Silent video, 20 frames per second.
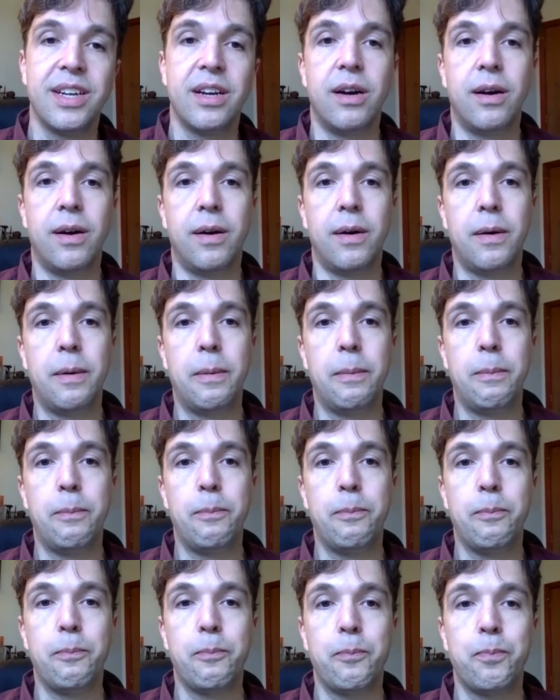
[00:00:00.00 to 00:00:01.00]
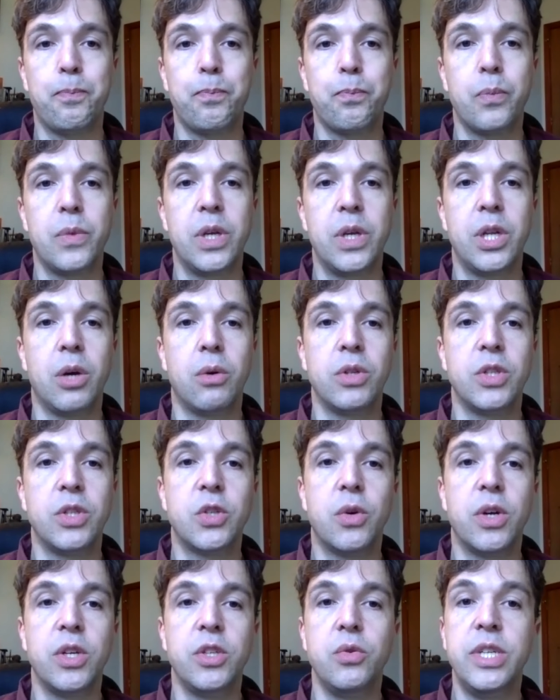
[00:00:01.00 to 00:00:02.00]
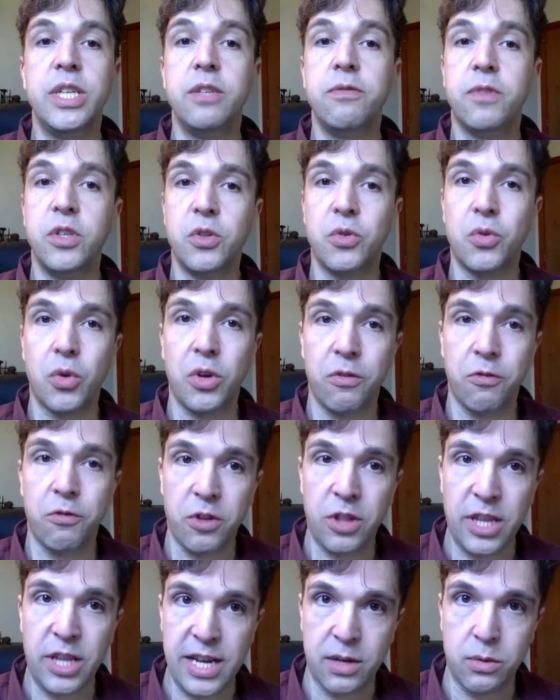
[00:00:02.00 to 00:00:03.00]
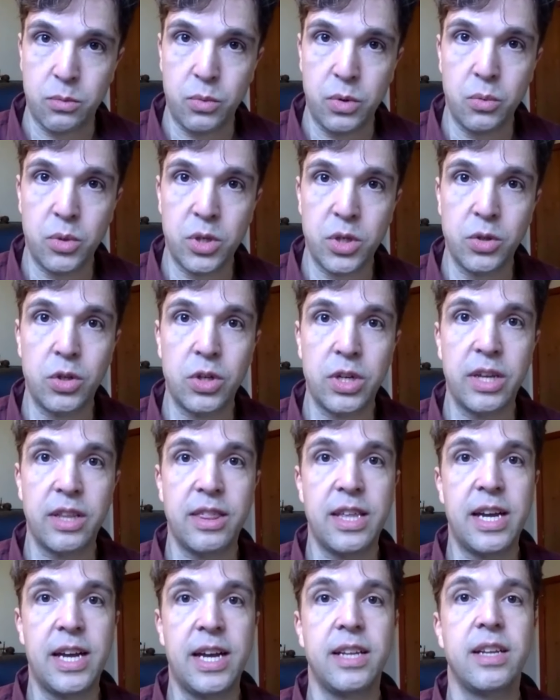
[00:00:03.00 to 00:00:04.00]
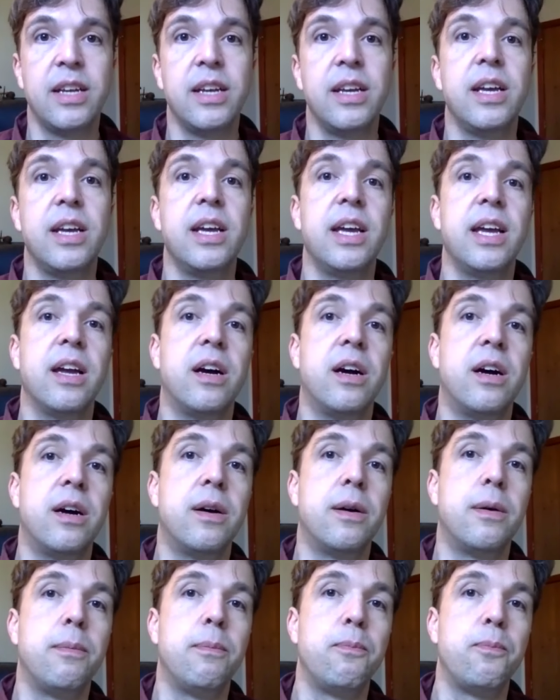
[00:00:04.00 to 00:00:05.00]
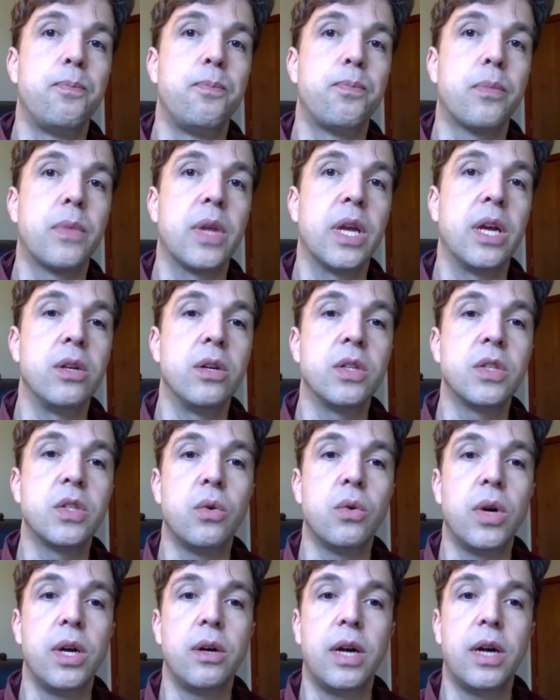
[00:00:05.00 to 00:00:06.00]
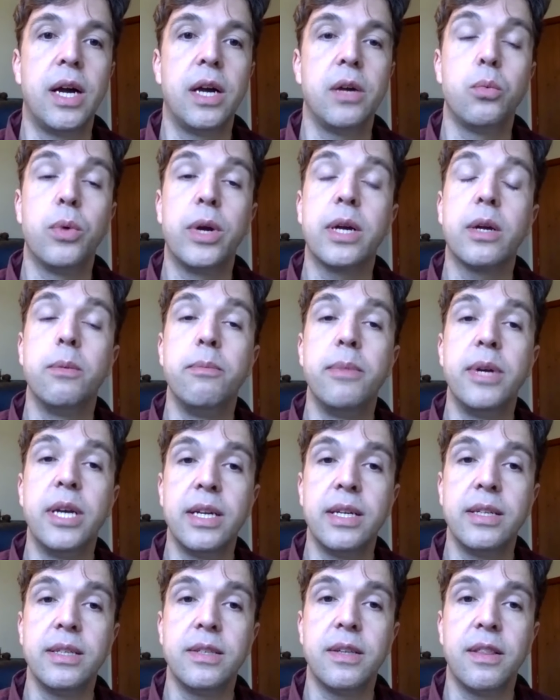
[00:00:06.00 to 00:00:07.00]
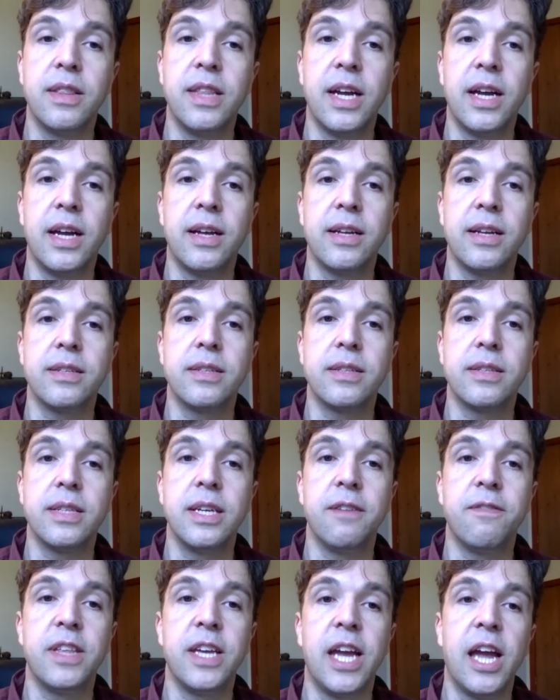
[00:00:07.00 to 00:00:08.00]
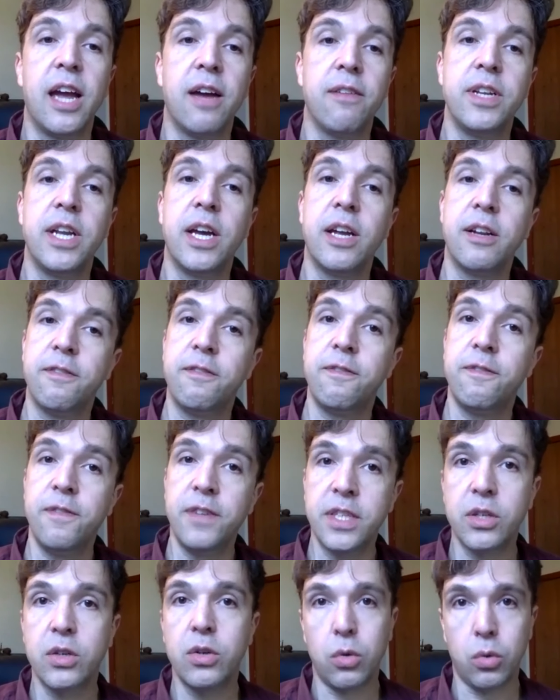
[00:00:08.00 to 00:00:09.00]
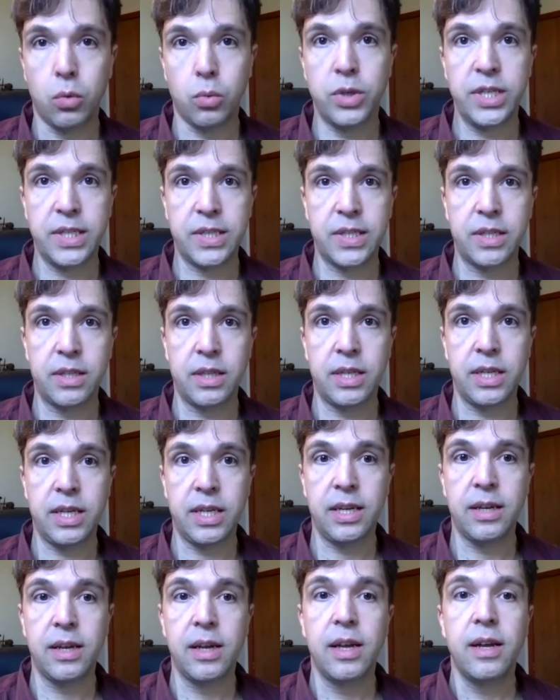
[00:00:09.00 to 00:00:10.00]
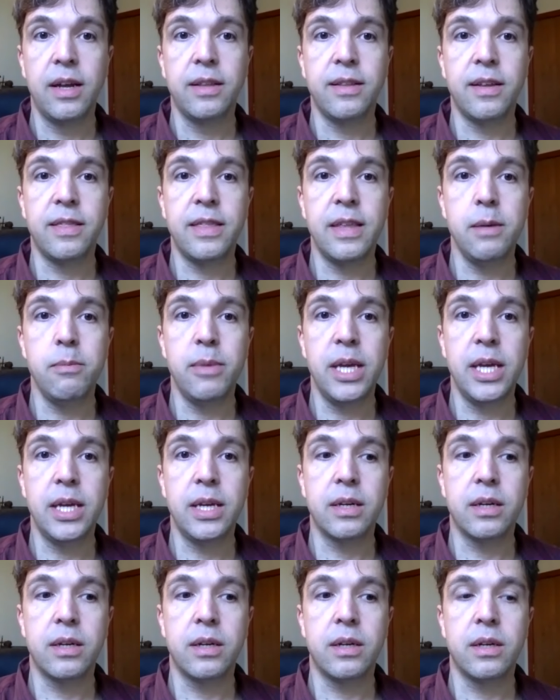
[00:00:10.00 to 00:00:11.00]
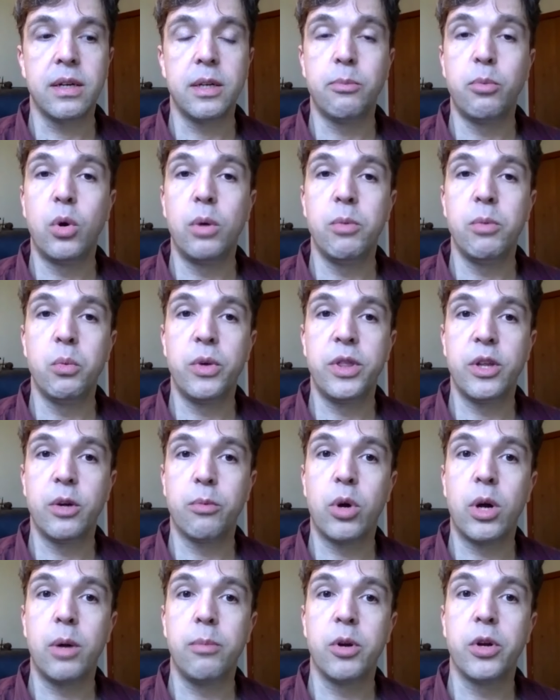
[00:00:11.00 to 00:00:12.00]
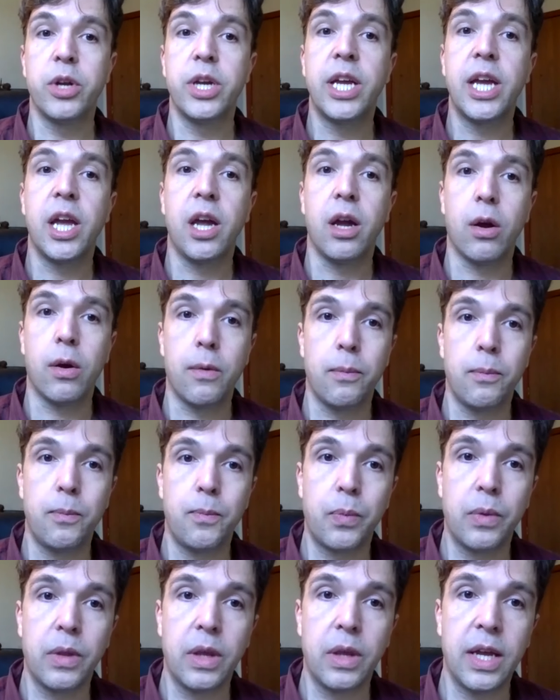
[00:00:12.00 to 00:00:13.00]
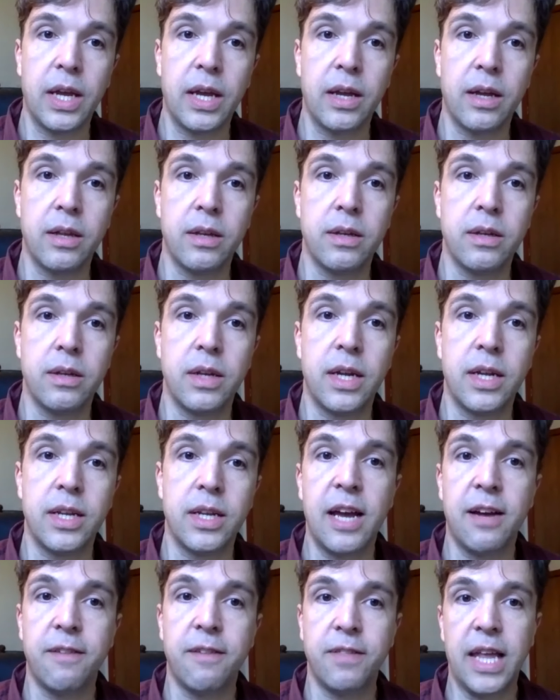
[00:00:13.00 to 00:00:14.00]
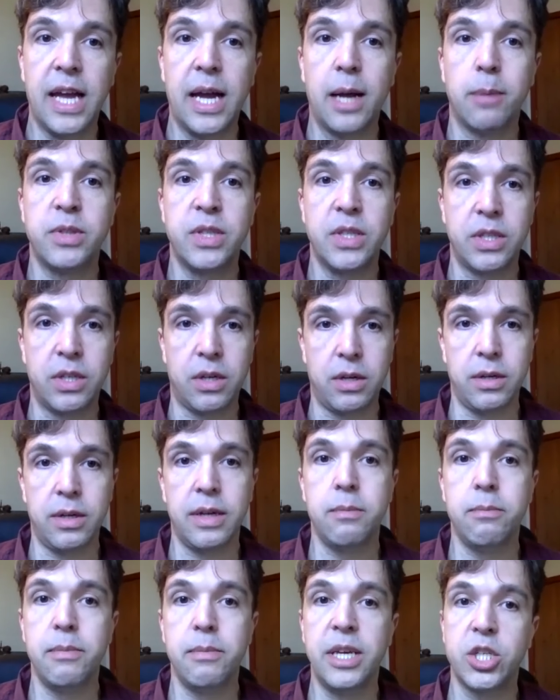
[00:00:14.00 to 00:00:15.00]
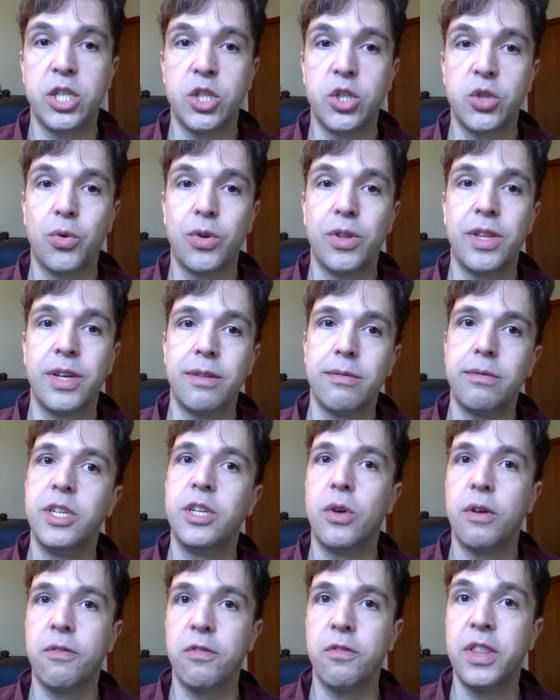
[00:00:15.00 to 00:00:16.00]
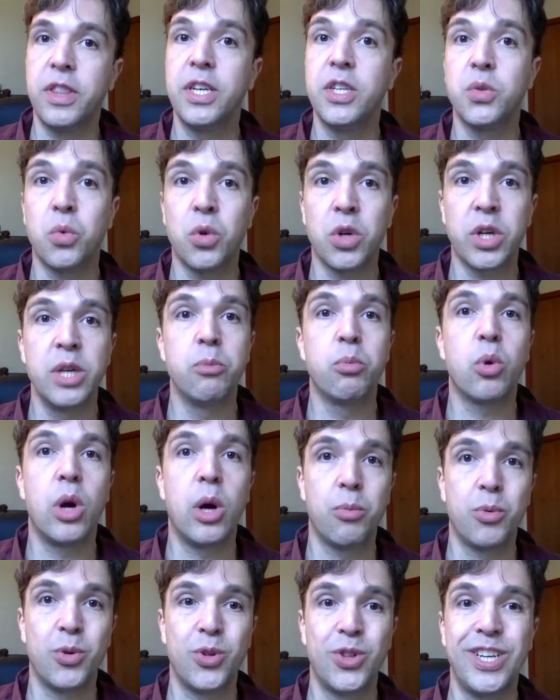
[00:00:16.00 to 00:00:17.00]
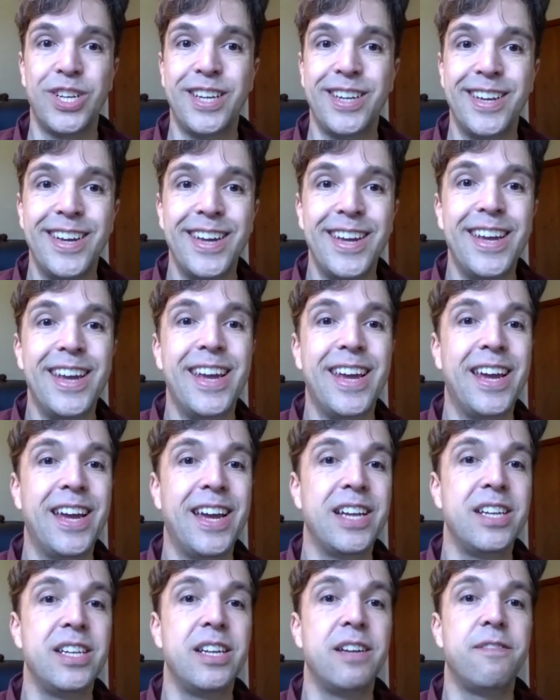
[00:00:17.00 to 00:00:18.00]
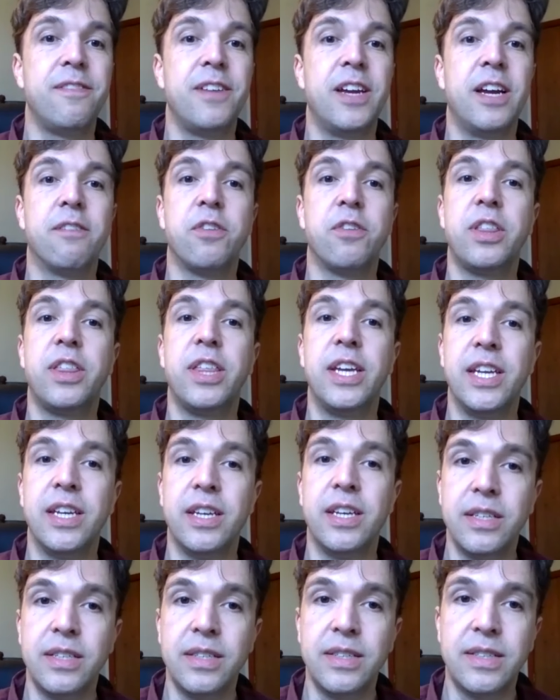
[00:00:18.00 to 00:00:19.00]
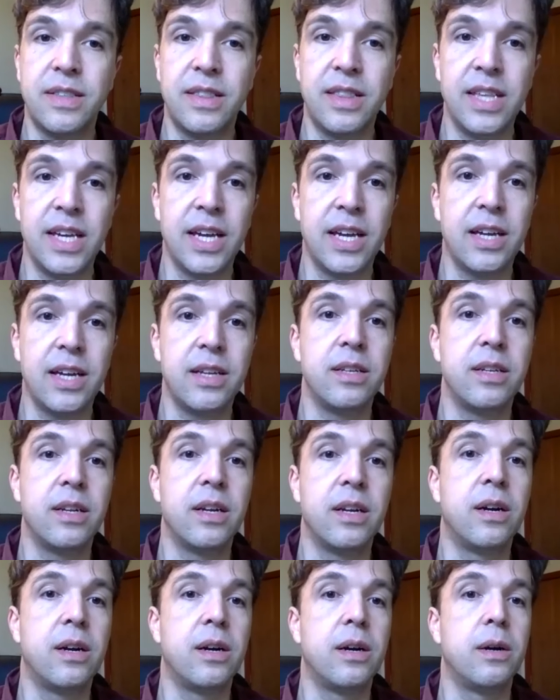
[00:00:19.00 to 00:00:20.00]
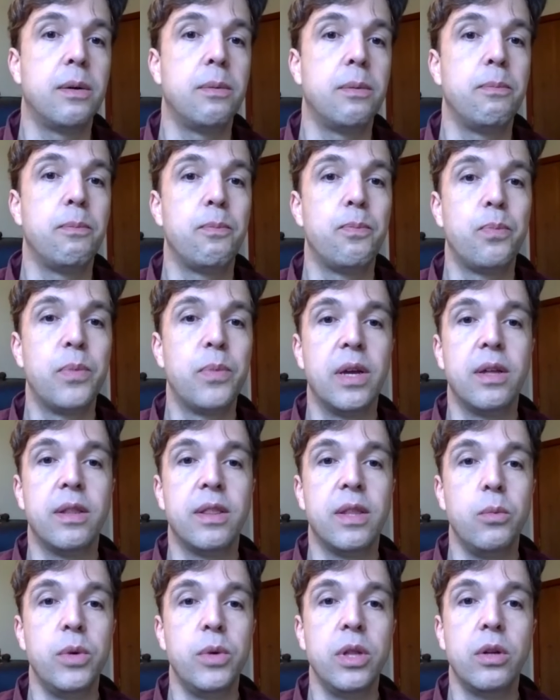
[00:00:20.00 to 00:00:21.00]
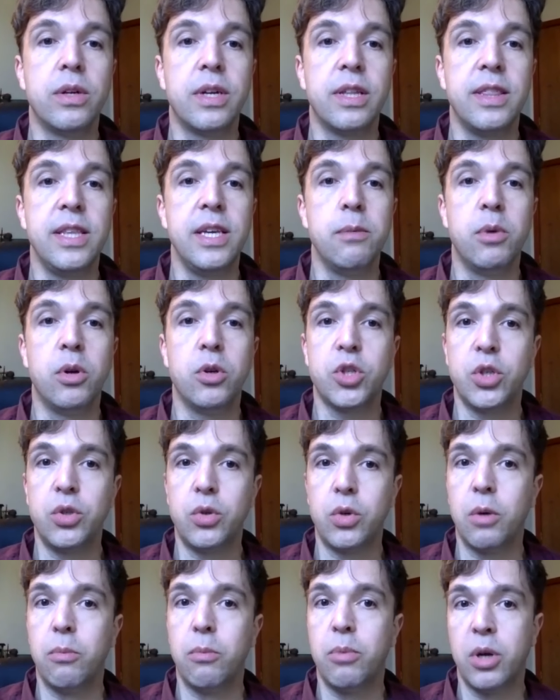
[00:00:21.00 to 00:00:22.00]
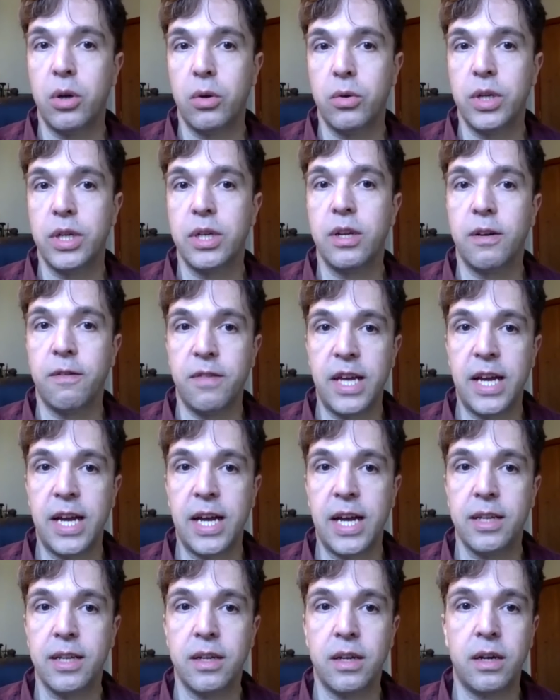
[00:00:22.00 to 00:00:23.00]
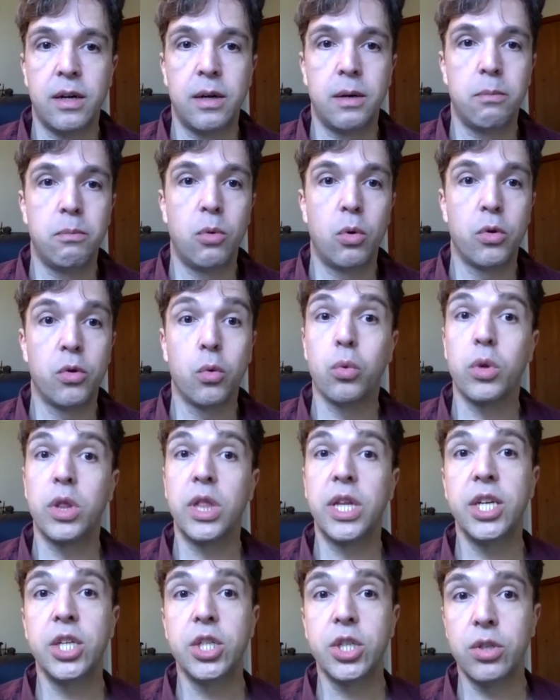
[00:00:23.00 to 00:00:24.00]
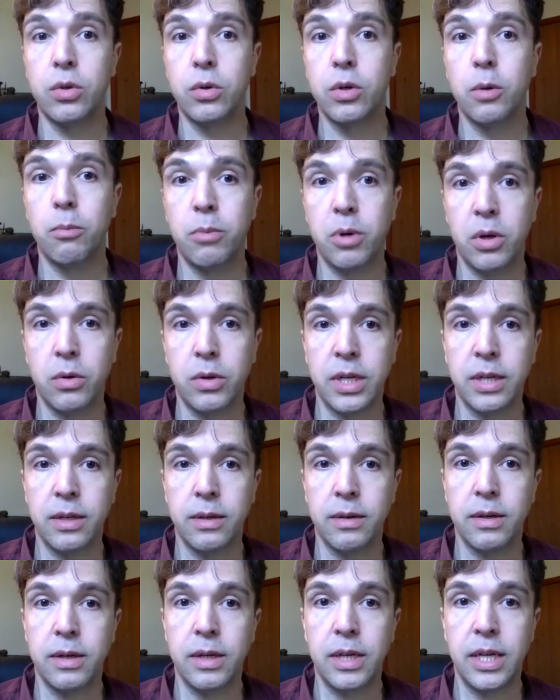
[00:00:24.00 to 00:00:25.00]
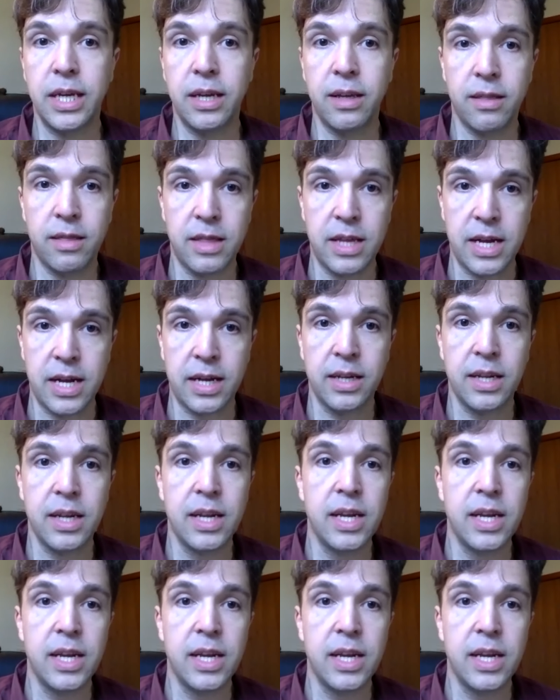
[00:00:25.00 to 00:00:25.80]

And so I do an inventory for that. We want to look at that. And also I recommend that if they haven't had a physical recently, that they make an appointment with their primary care. Mm-hmm. and have labs done and make sure that, everything's working properly. And if everything is, then we look at the emotional component of that, or the relational component in that.